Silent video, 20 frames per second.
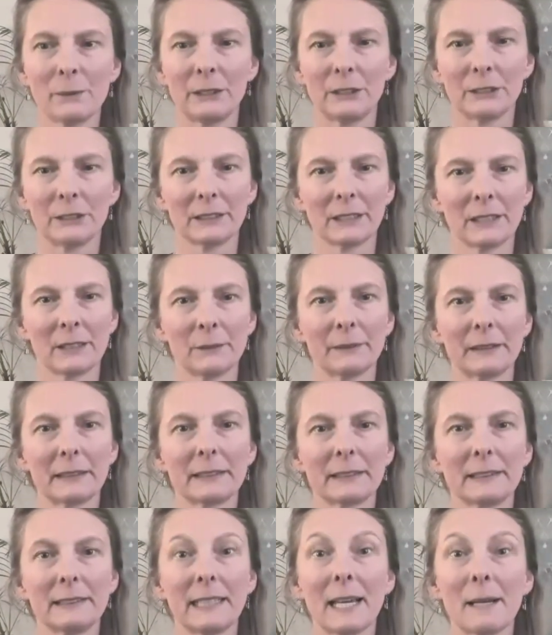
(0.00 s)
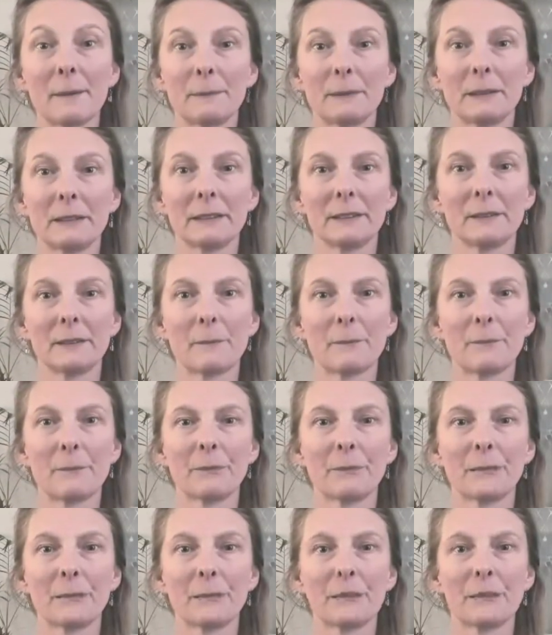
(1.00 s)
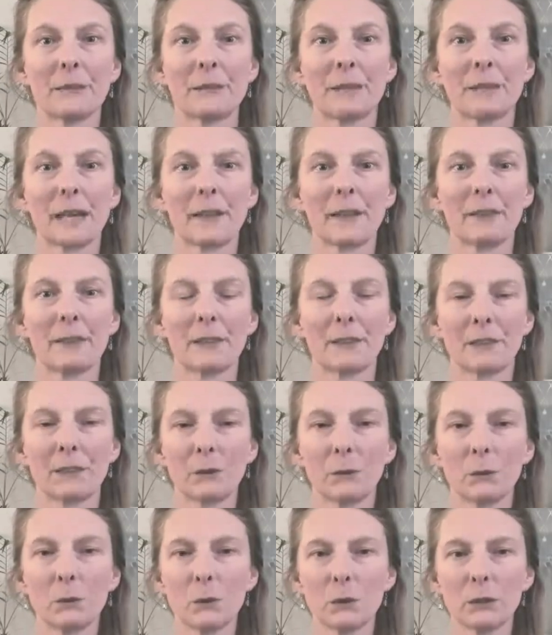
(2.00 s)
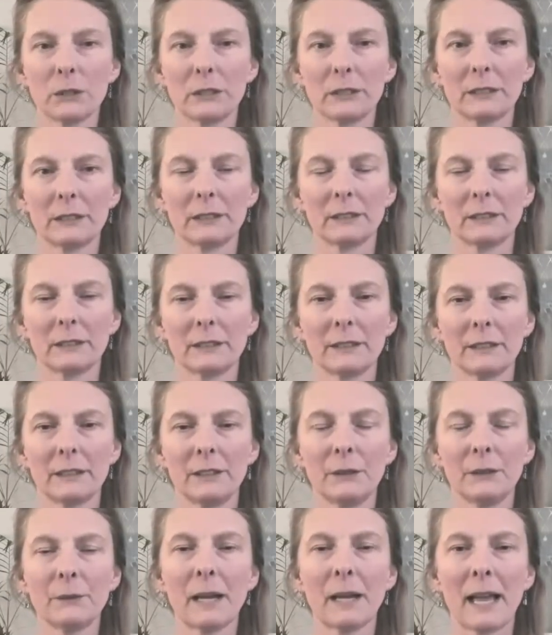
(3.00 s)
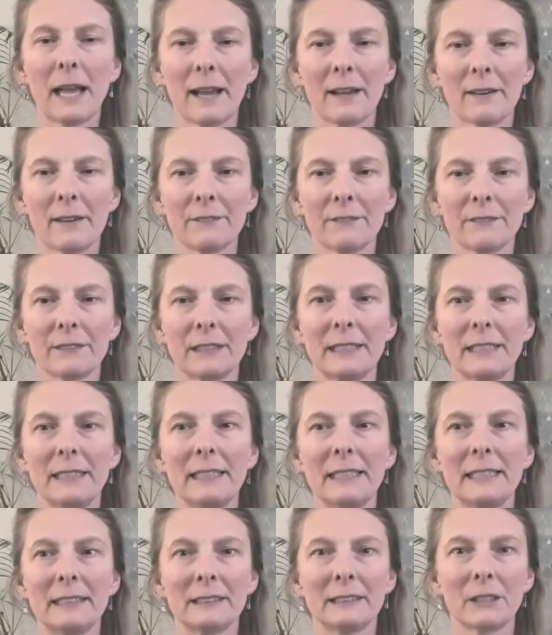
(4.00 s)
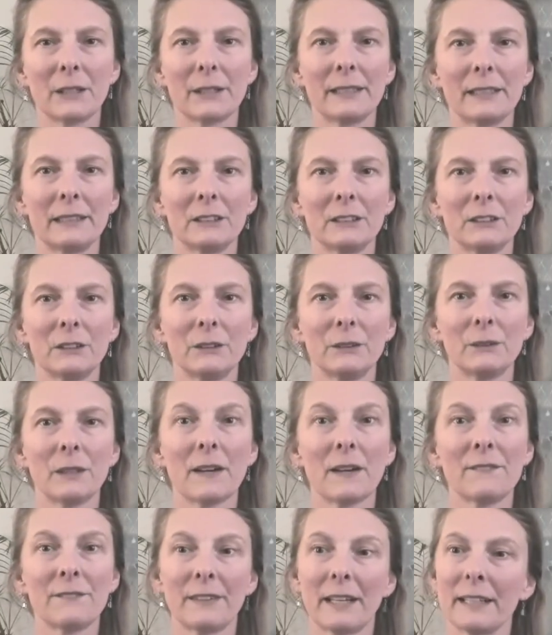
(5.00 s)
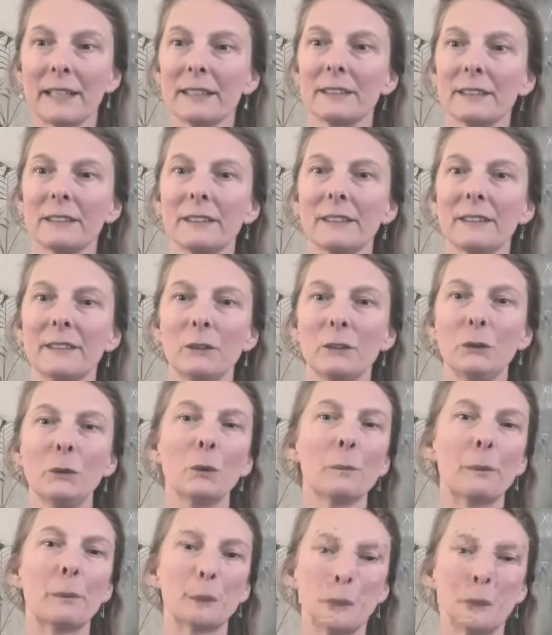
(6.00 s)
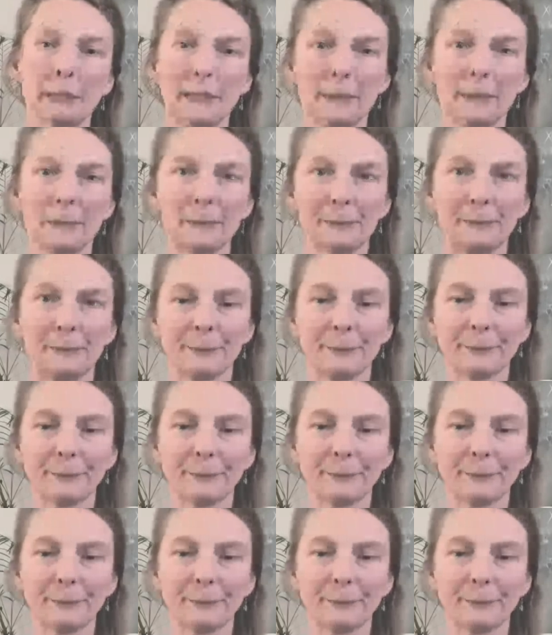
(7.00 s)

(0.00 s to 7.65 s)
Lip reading: We're just going to accept that the thought that you have is going to affect your body.